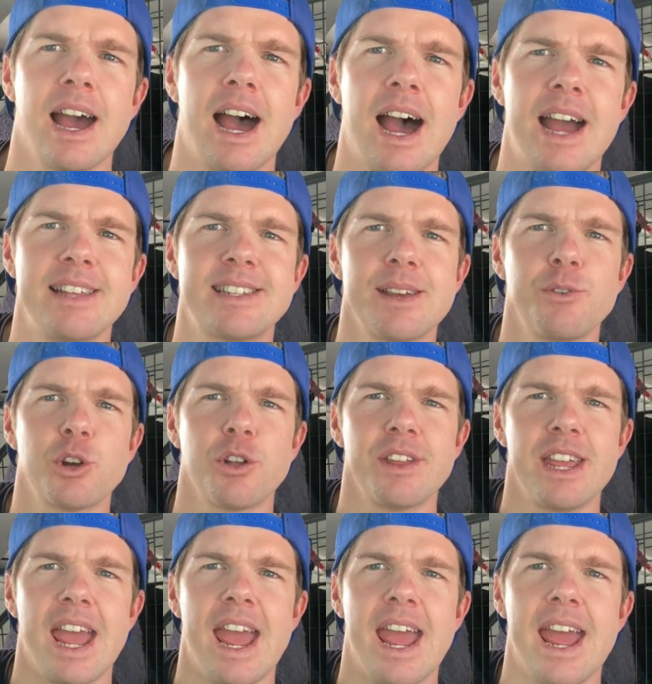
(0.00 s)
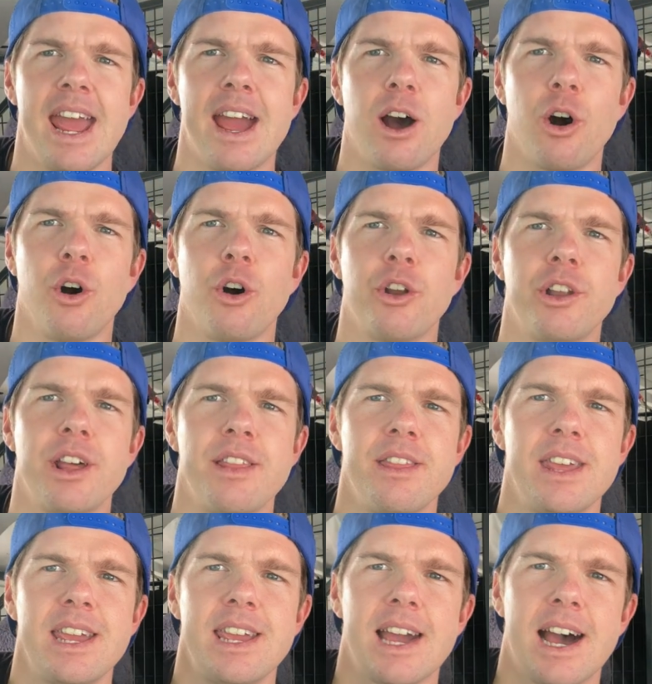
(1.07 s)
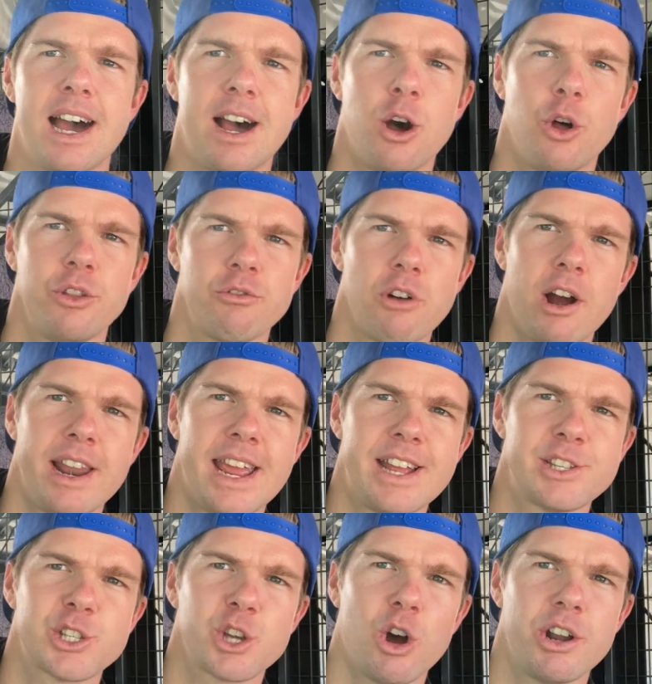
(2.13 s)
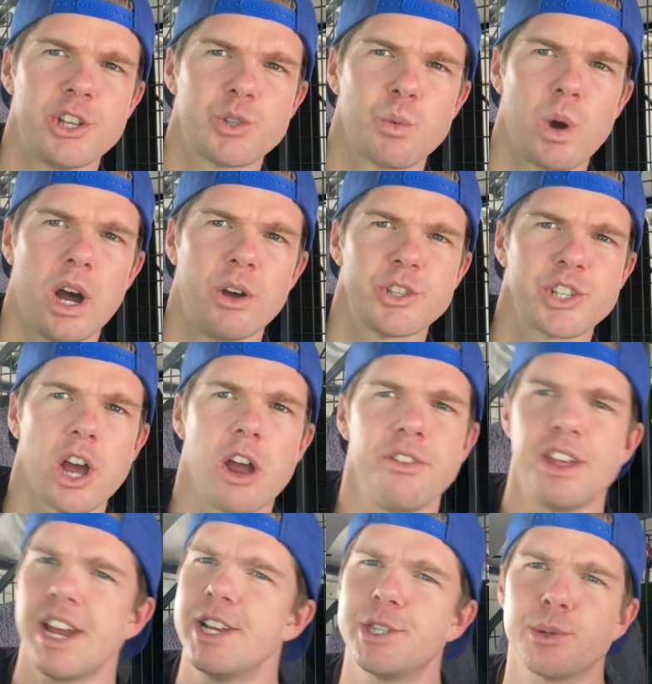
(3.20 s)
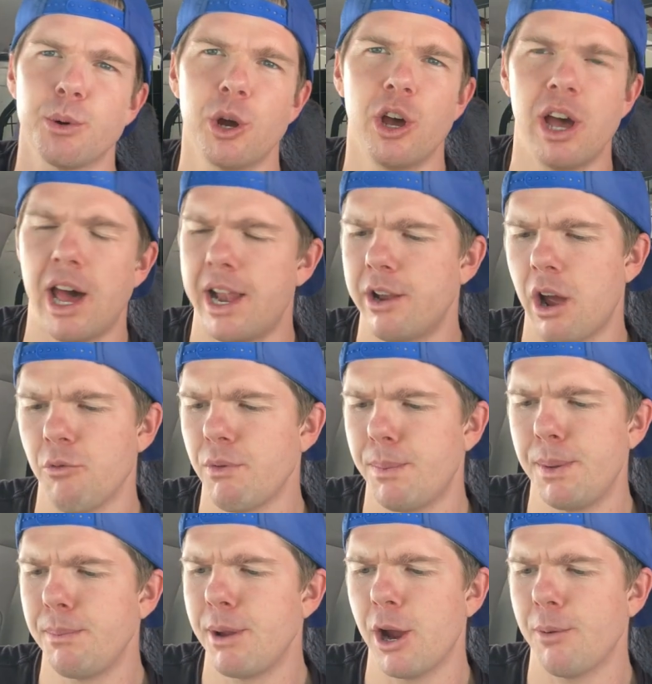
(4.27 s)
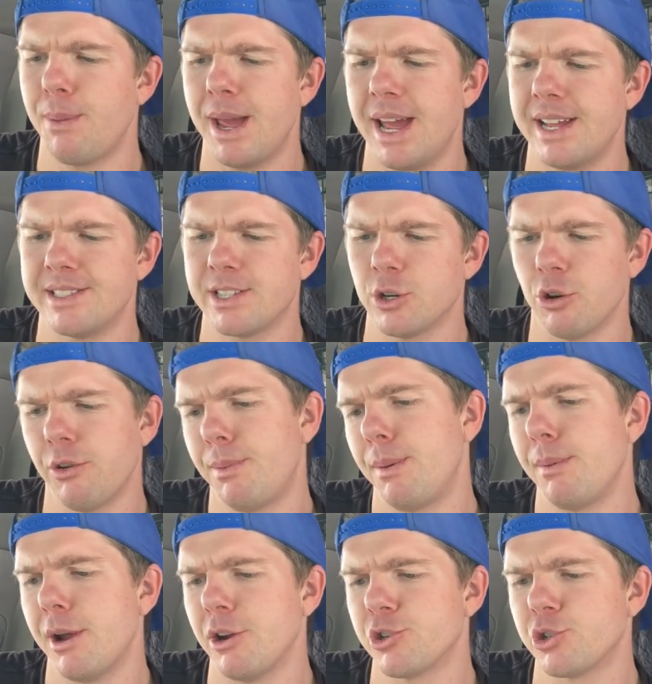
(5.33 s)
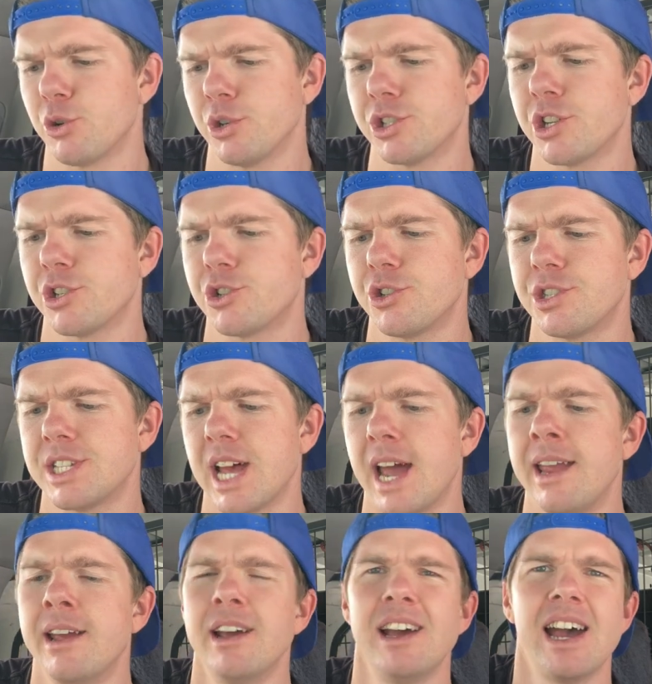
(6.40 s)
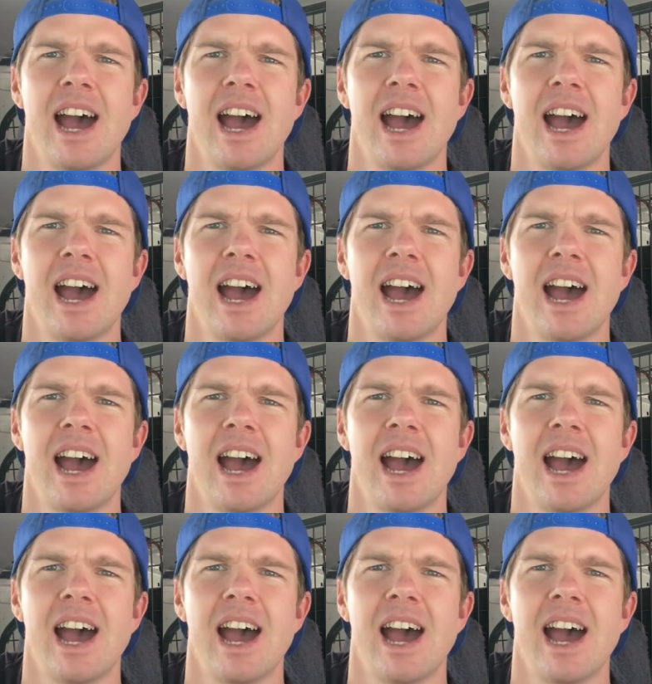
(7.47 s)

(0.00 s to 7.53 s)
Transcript: Uh, it's even got the Air on the uh, on the right hand side as well. So these were a, a, ripping pair of pants or a ripping pair of shorts, I should say.